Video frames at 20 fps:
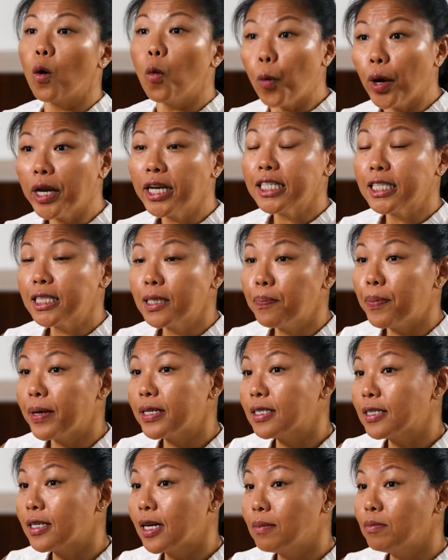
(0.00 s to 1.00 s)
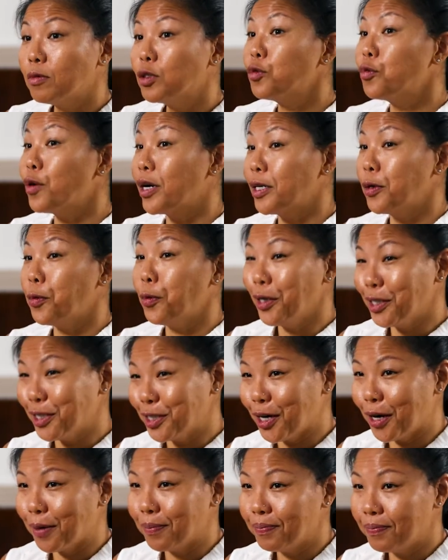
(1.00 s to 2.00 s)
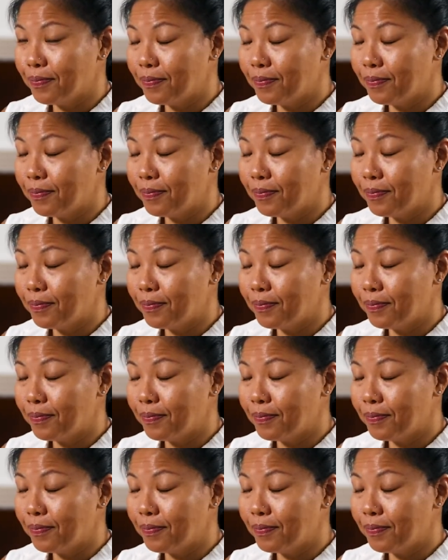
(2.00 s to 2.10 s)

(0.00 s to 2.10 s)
When is the best time to run a workshop?